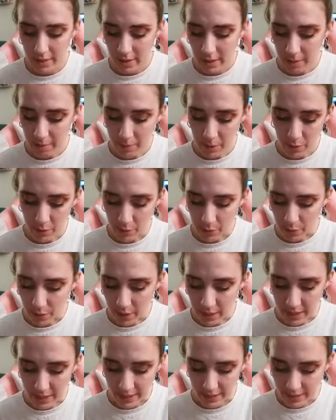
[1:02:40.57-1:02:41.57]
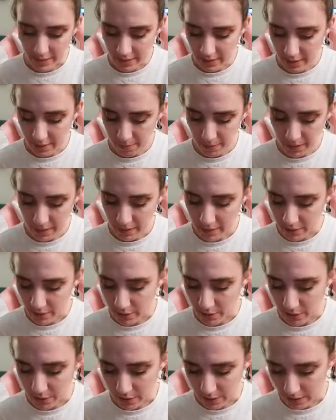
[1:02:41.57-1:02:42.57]
I'm gonna gonna rewind. I'm not gonna
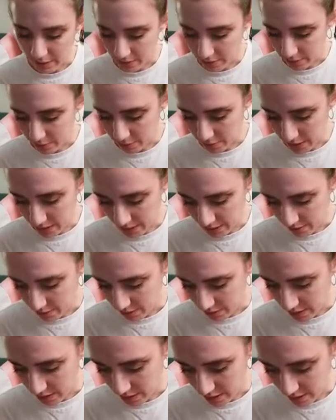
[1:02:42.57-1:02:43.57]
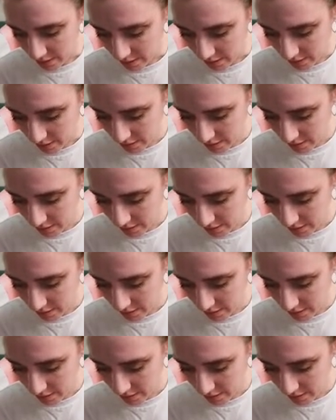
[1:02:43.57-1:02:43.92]
do it the way I said.